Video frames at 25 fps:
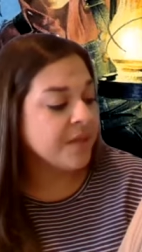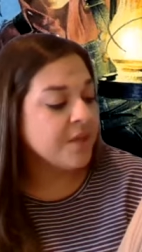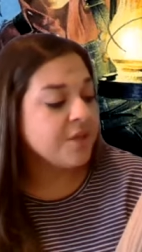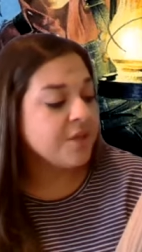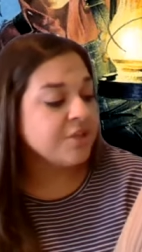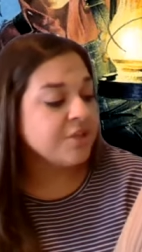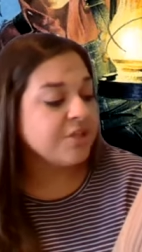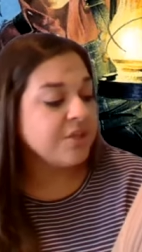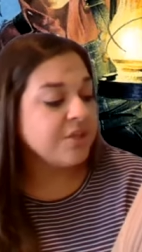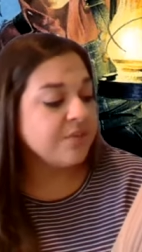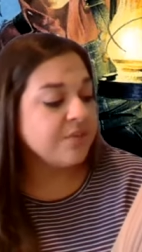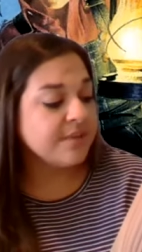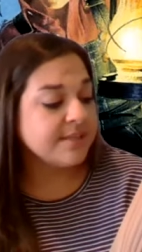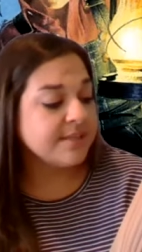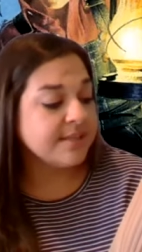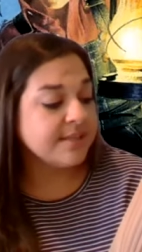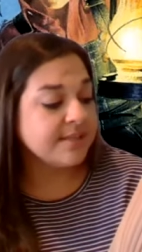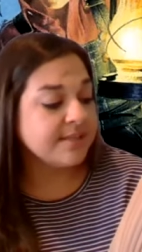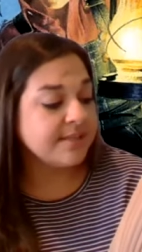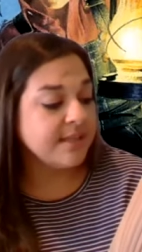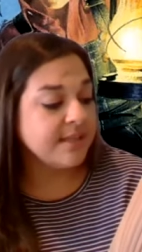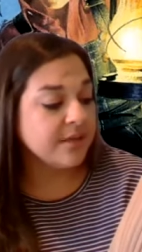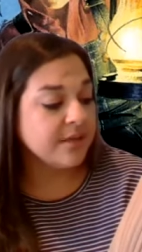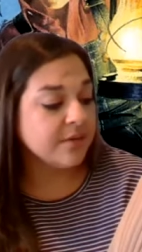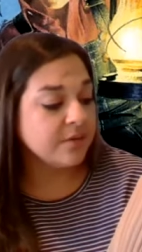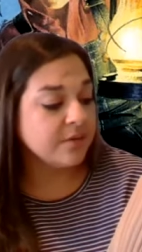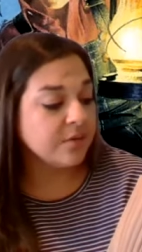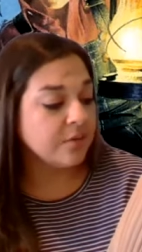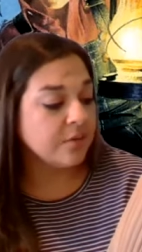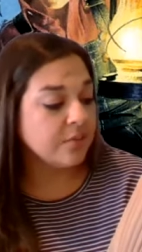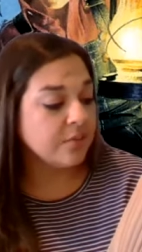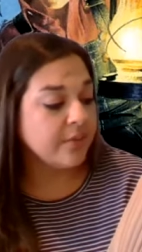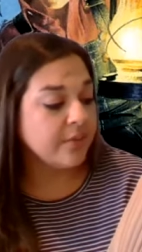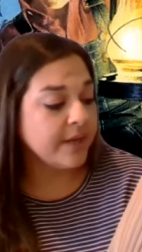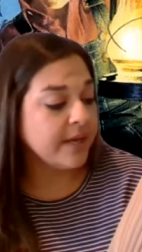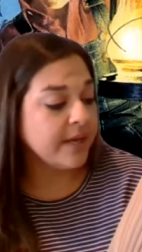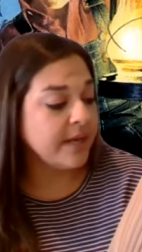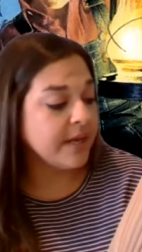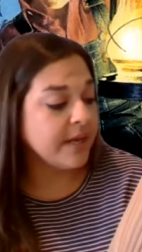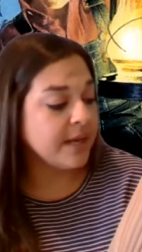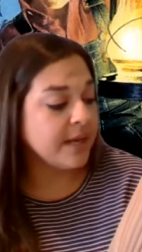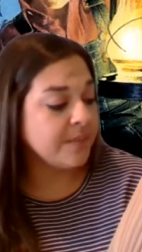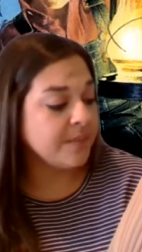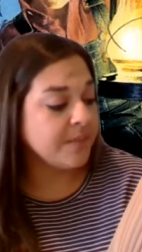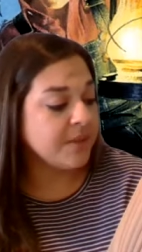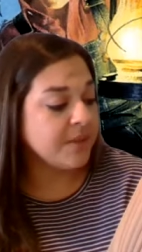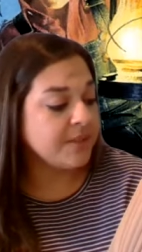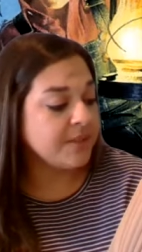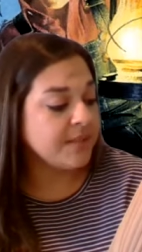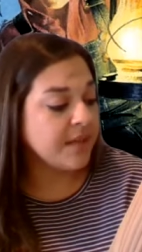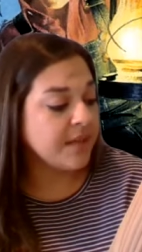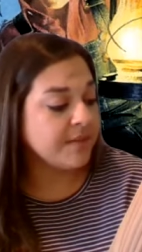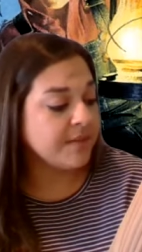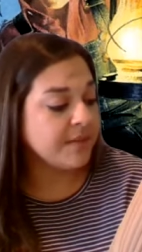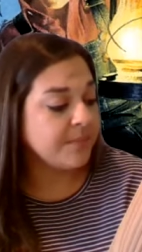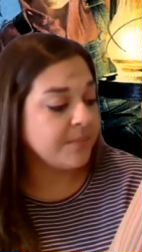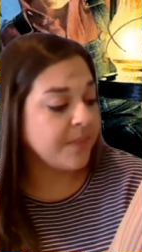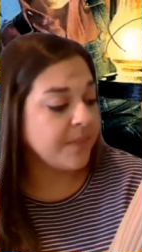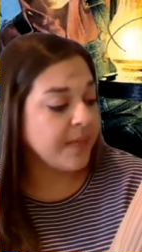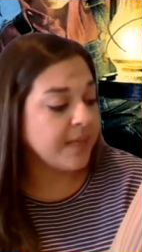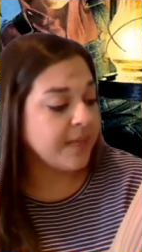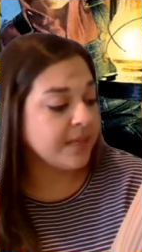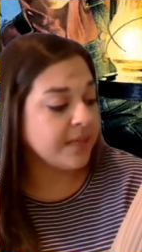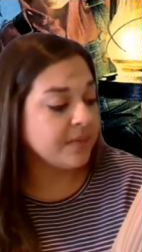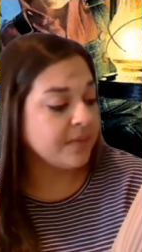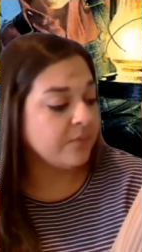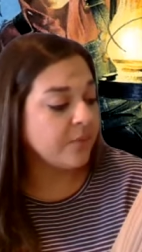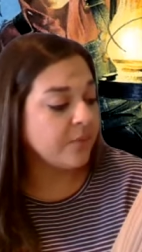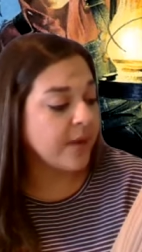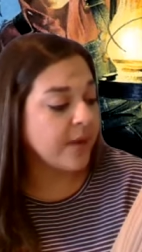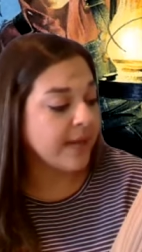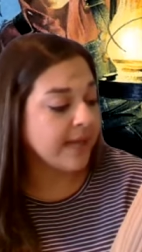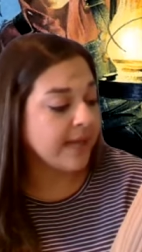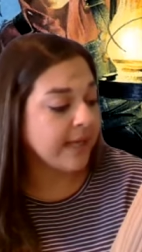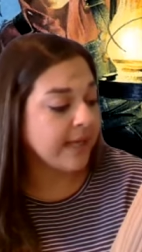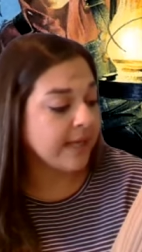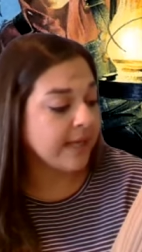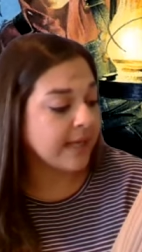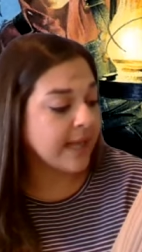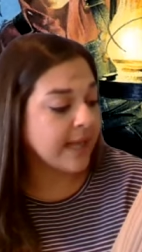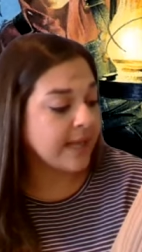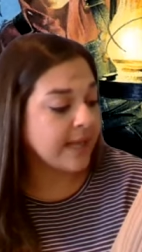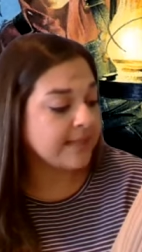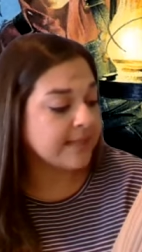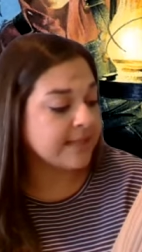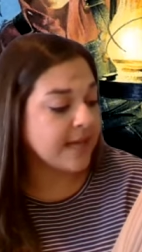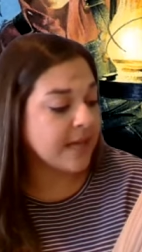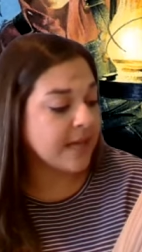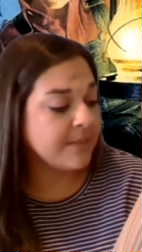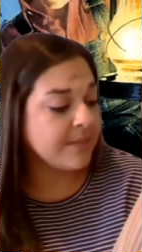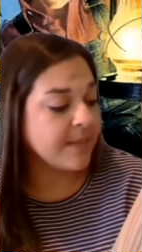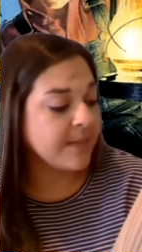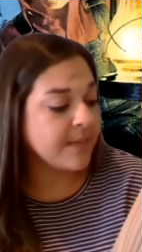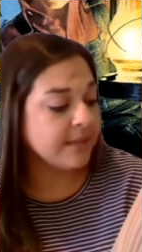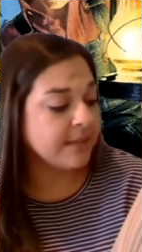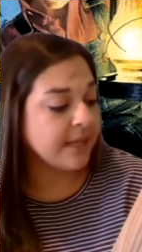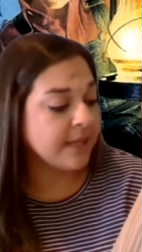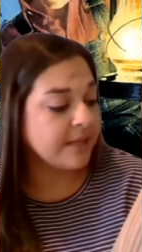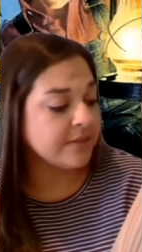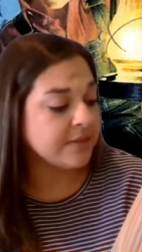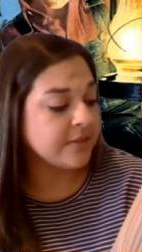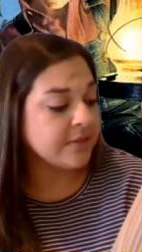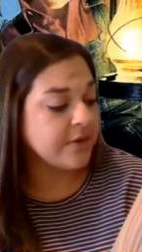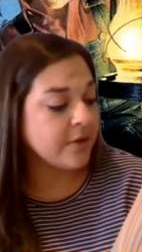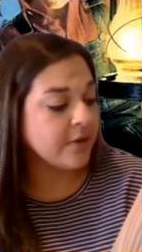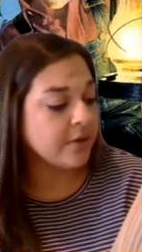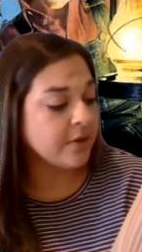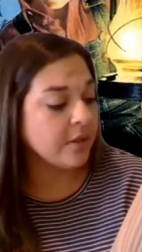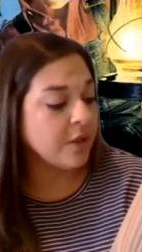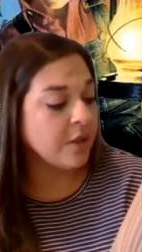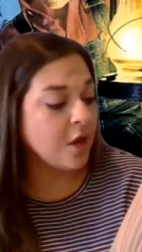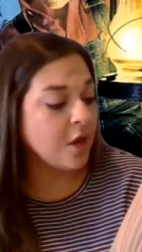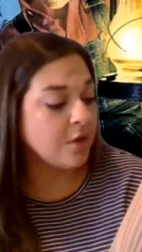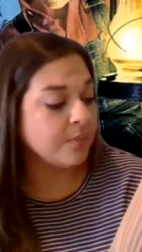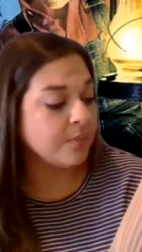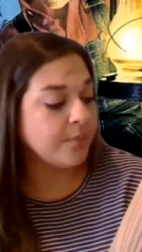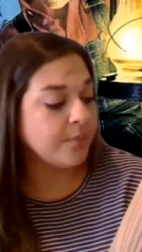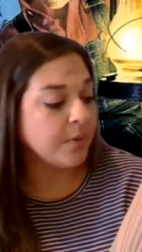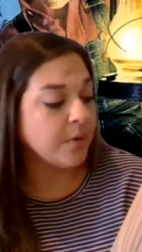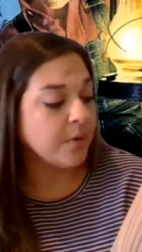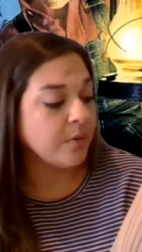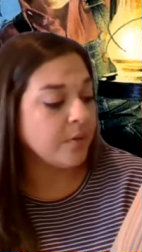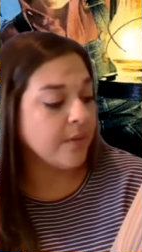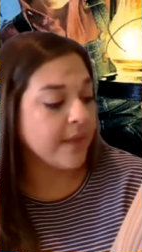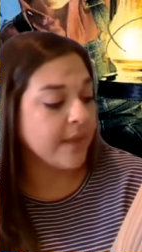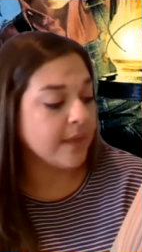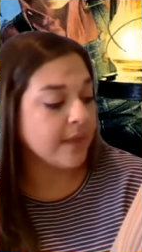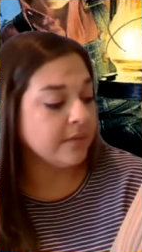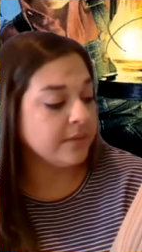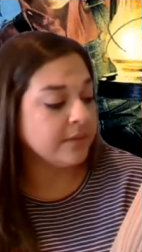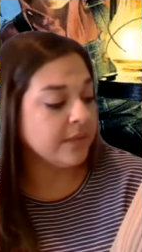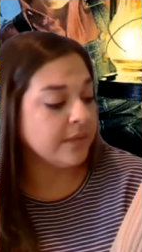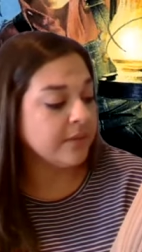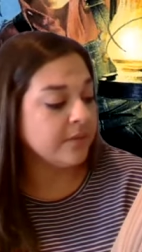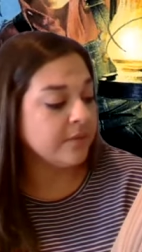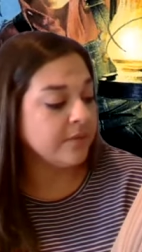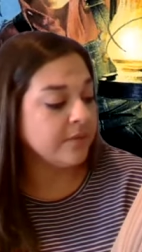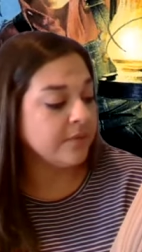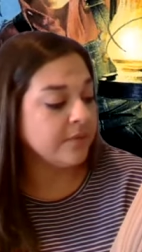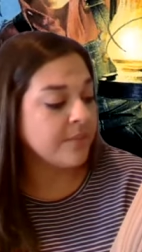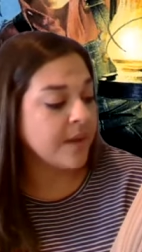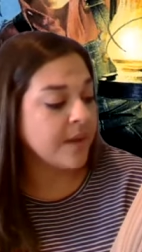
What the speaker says: She was hysterical, running up and down the bank and whining. I tied my lantern on a long pole, held it out